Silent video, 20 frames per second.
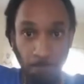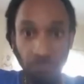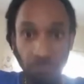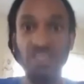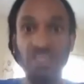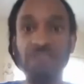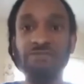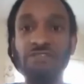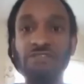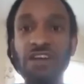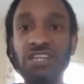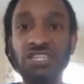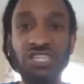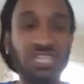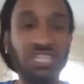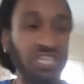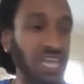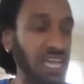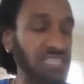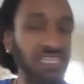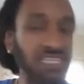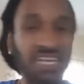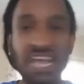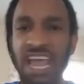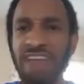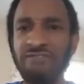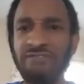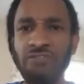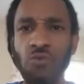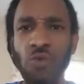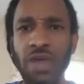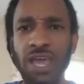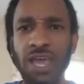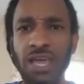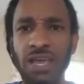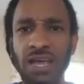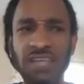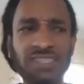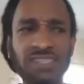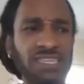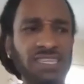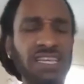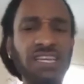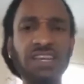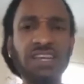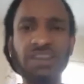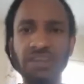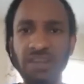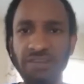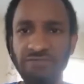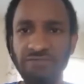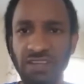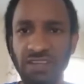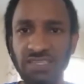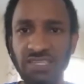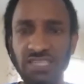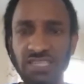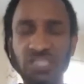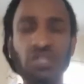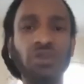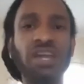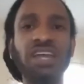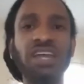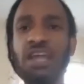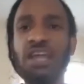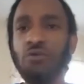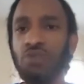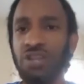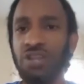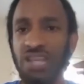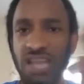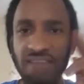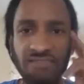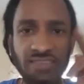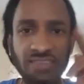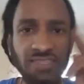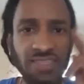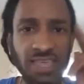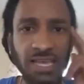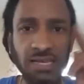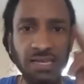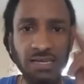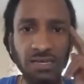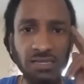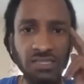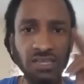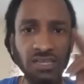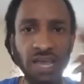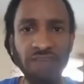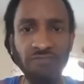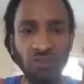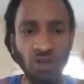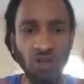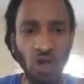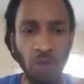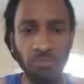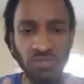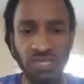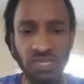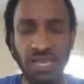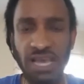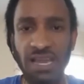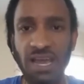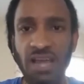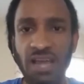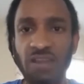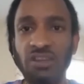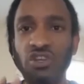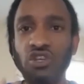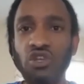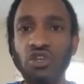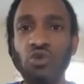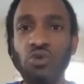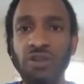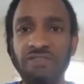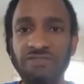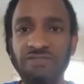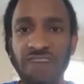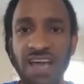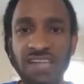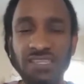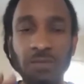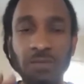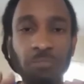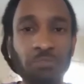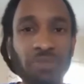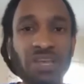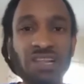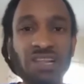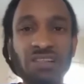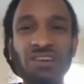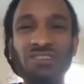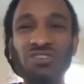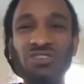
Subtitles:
differentiate in every way and see their differences so that they will never think to ever come together and unify to build or